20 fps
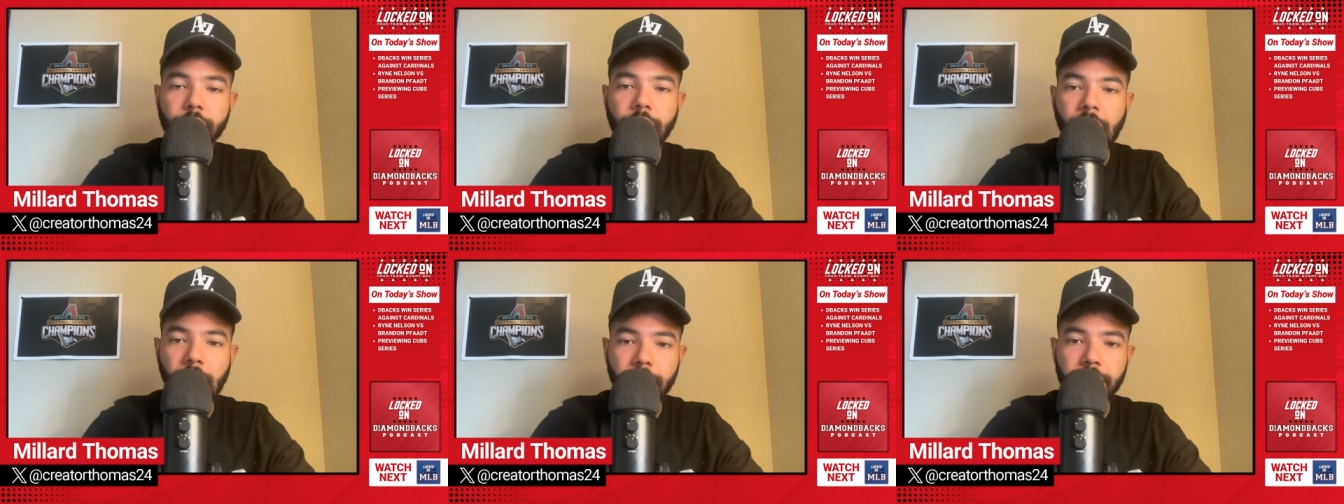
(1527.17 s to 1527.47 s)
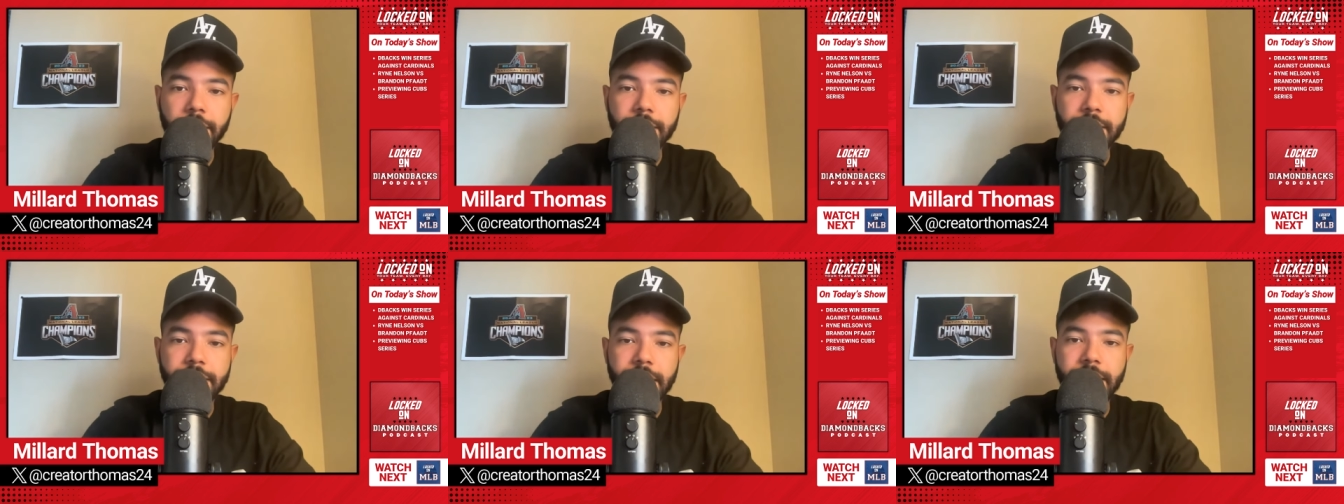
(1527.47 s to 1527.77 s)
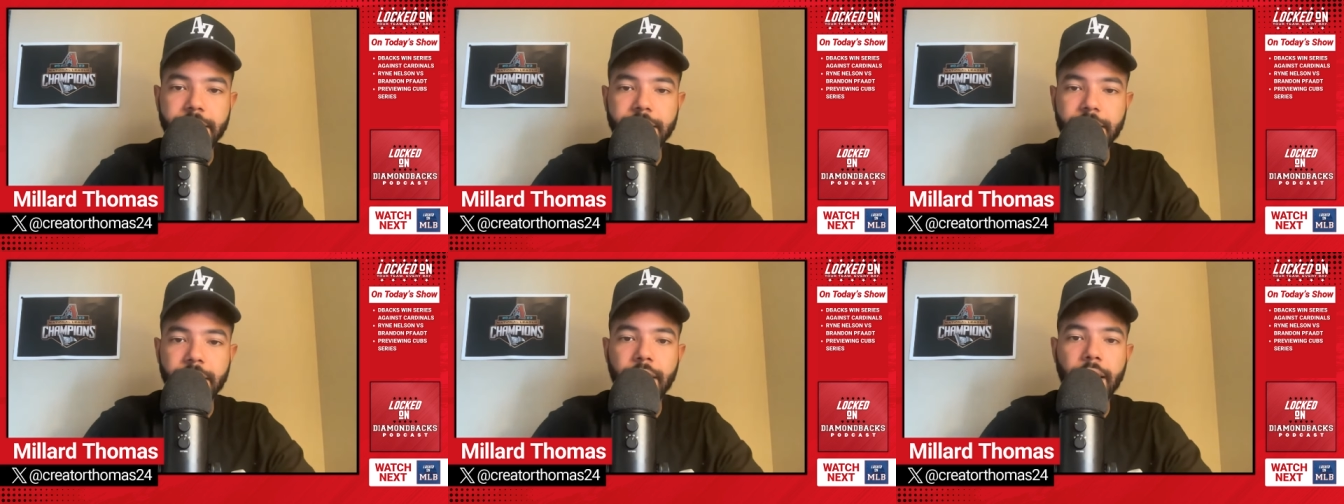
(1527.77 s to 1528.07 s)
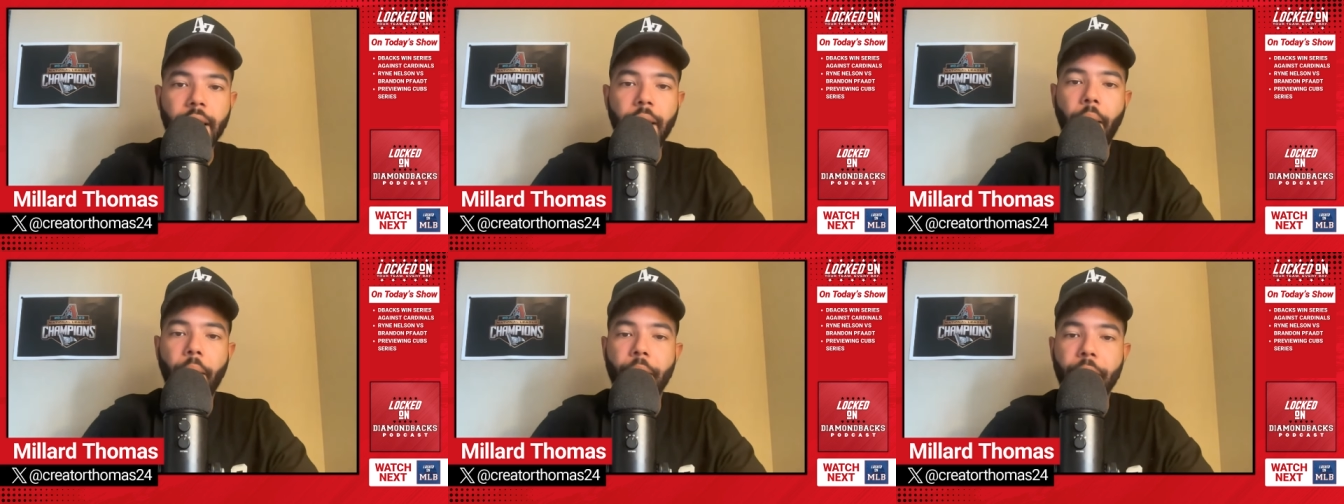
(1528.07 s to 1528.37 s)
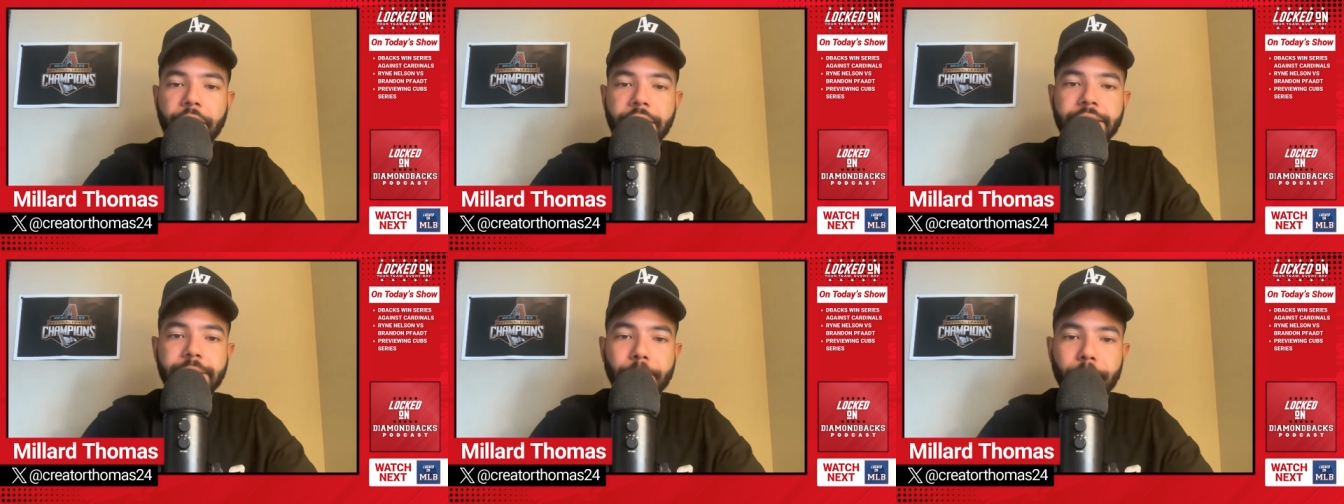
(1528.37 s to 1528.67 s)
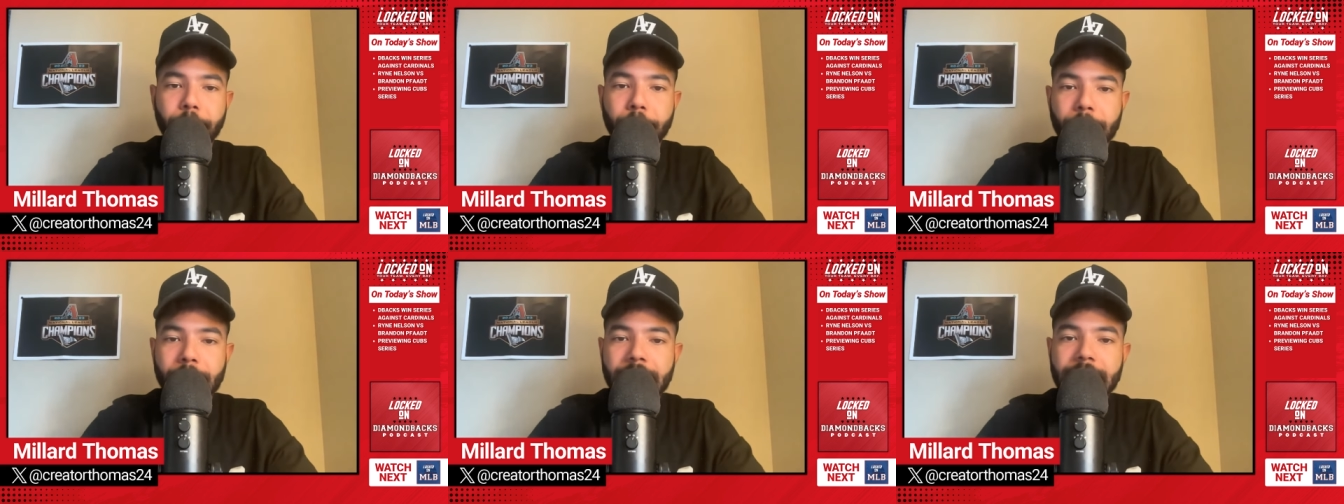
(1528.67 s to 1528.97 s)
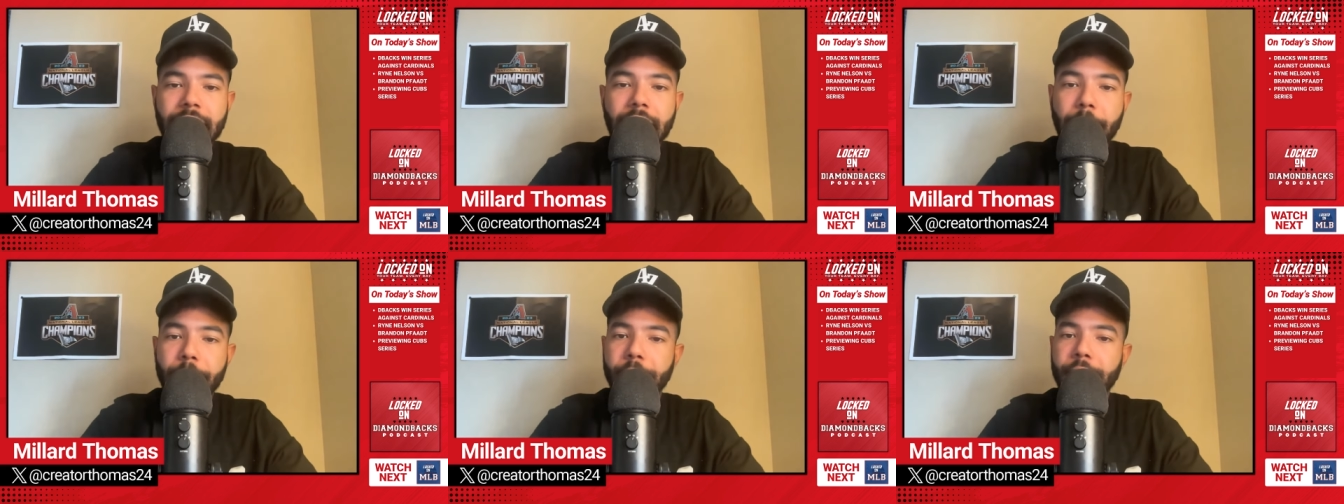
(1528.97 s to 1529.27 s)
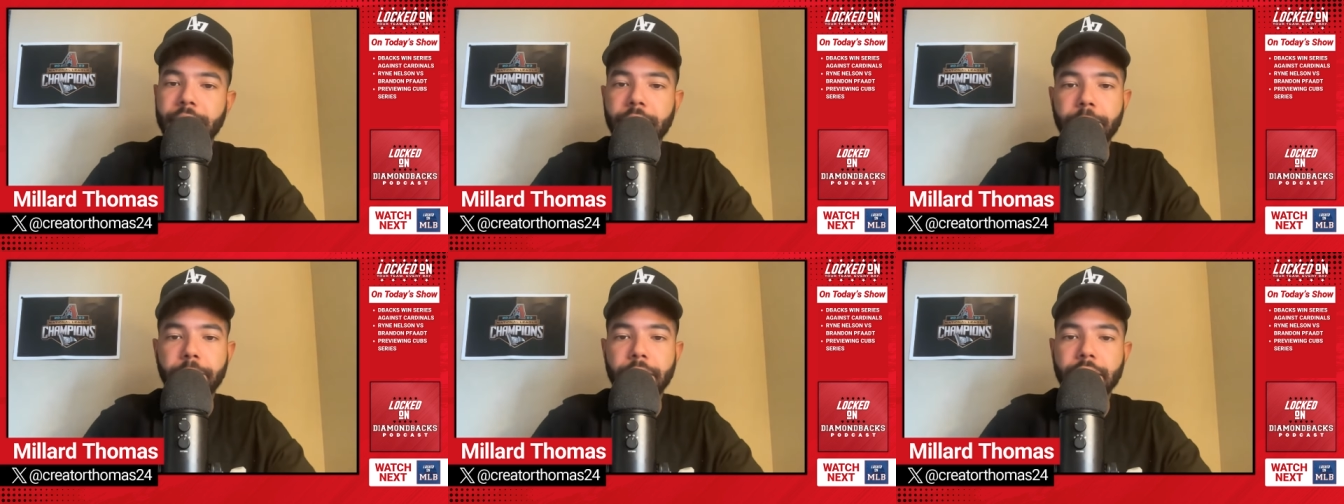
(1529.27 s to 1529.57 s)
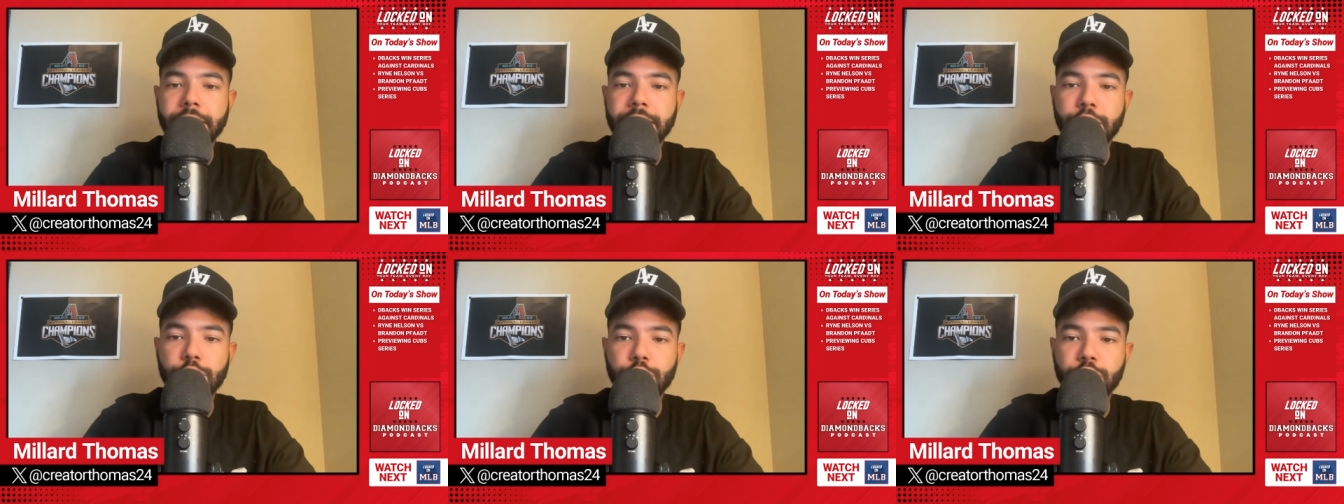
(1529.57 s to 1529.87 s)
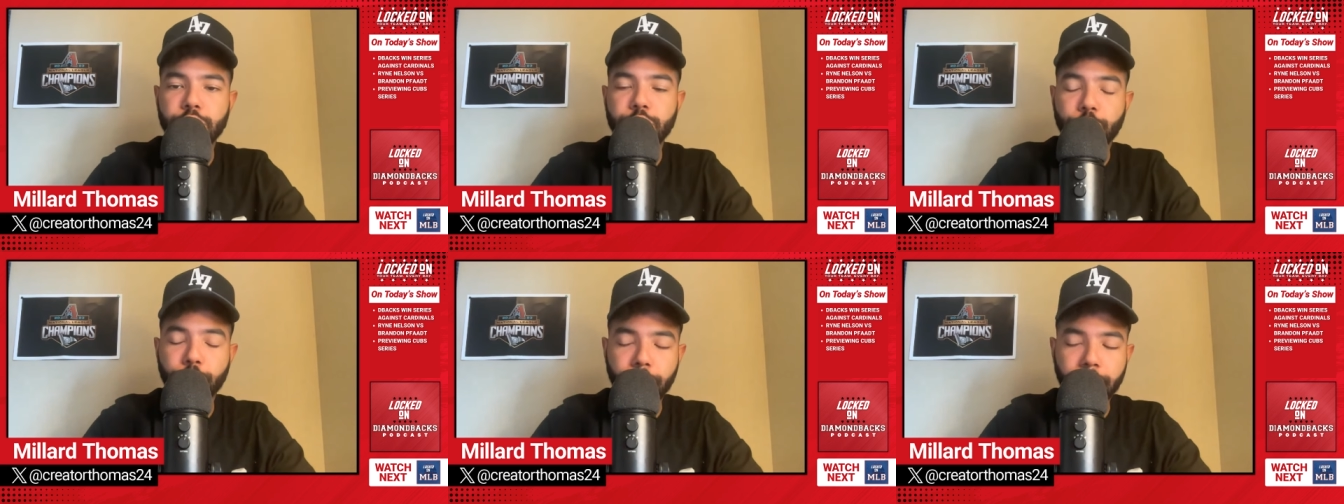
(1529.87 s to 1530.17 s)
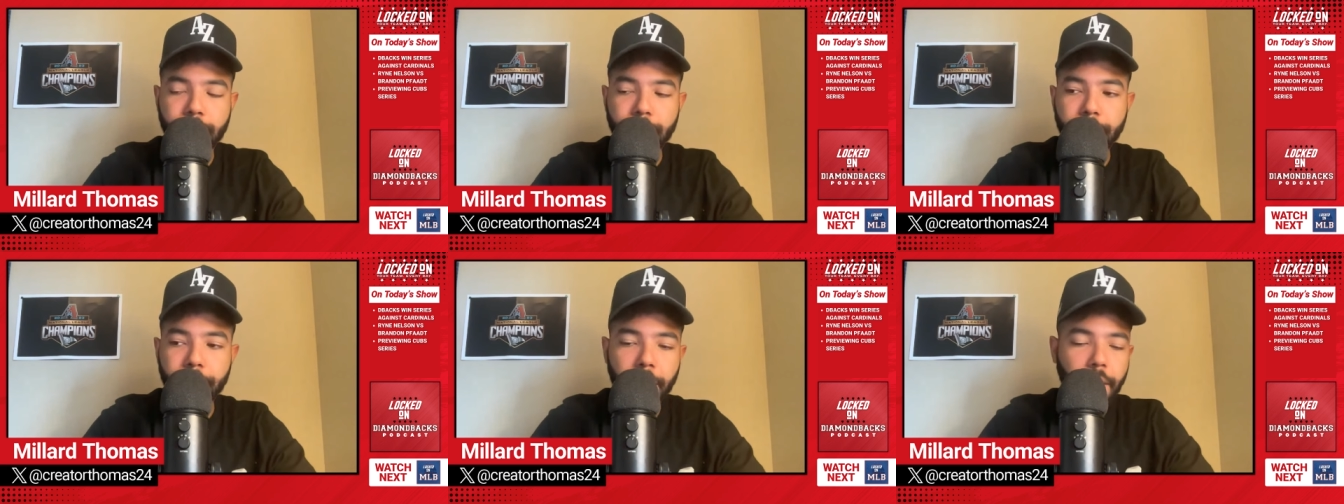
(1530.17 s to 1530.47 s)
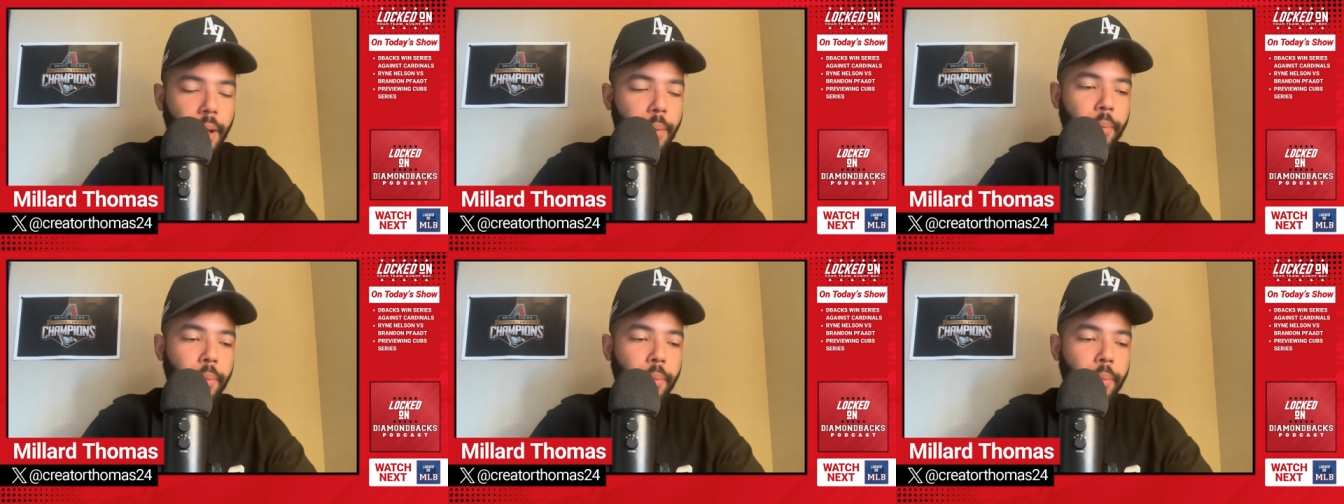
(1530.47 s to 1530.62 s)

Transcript: on the season. This may not be the best series for him,